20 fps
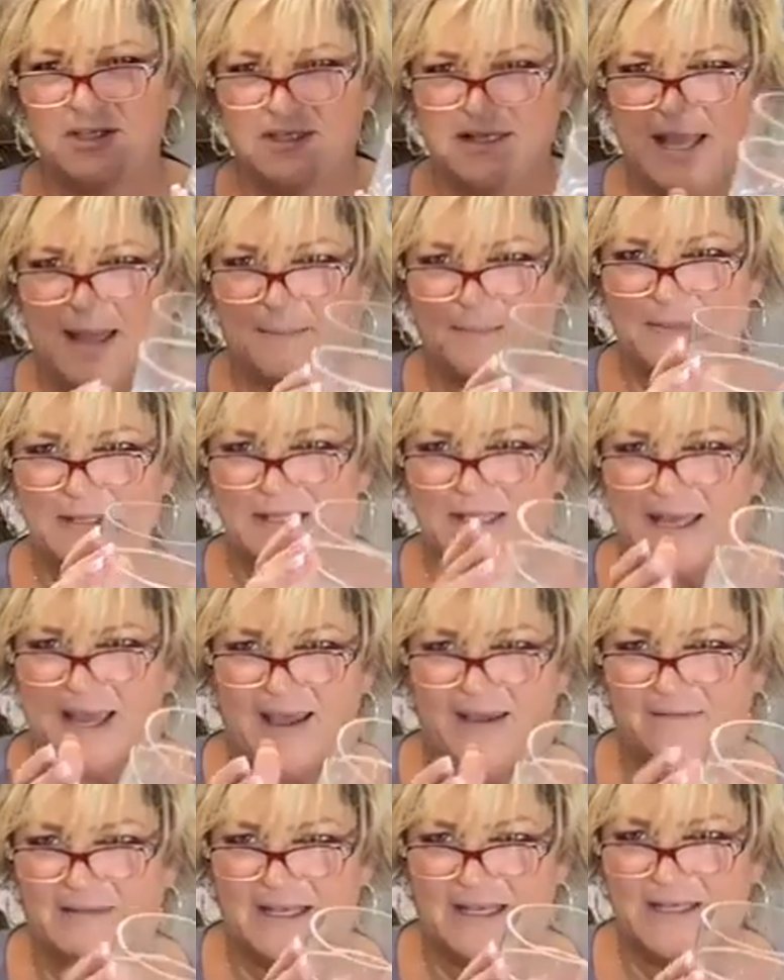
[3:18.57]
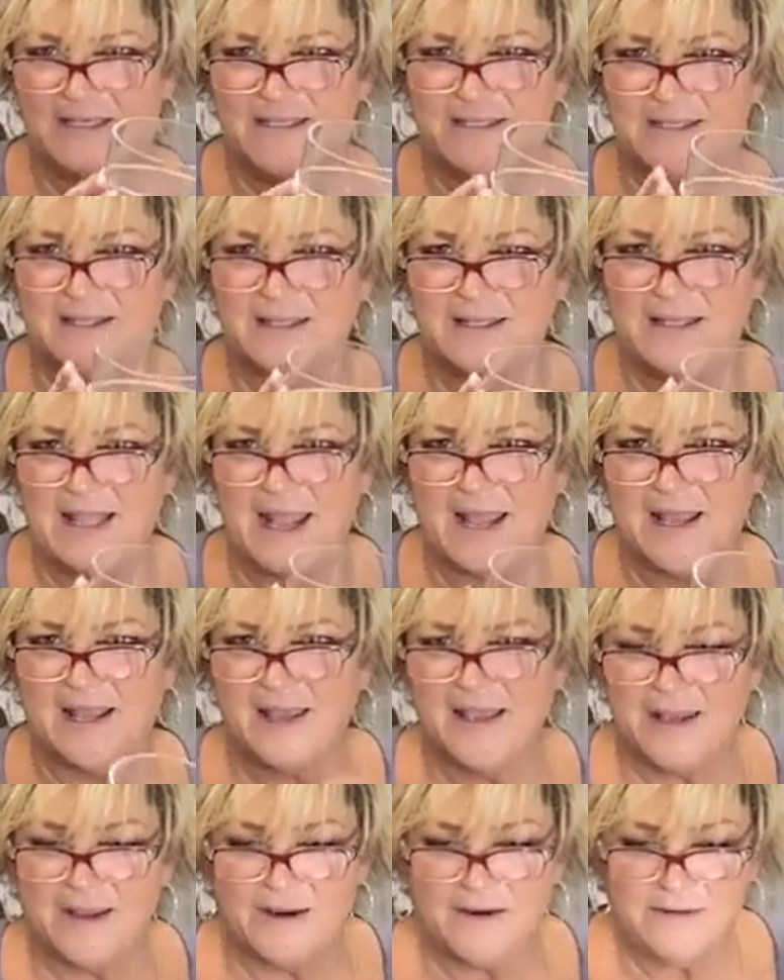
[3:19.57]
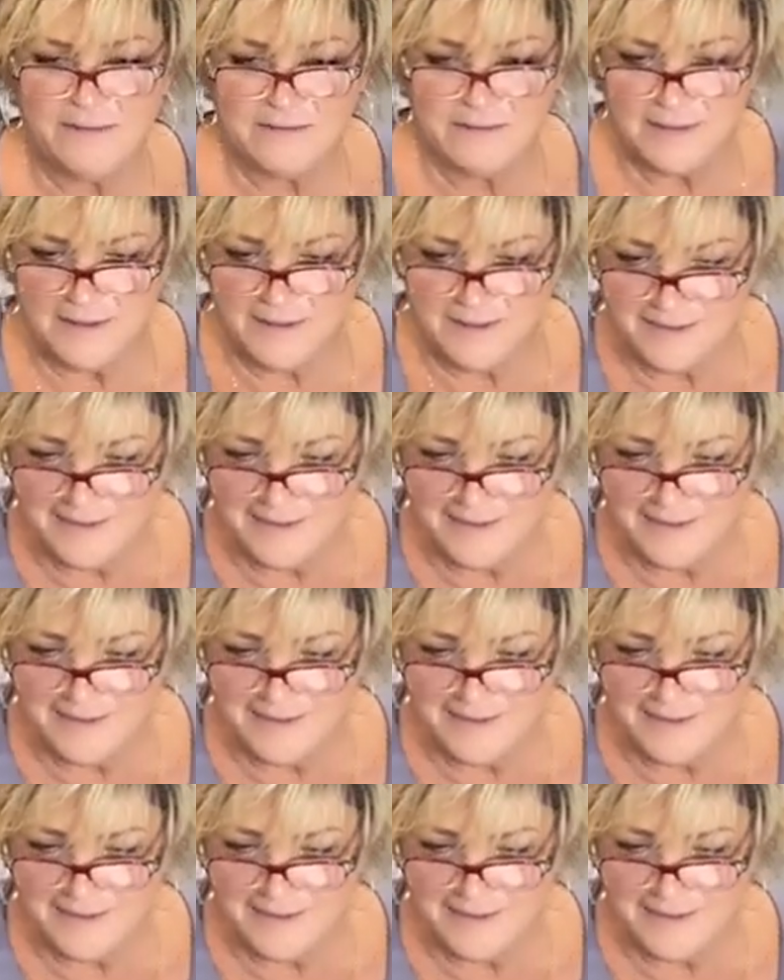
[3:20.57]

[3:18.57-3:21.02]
I just happen to have these laying here.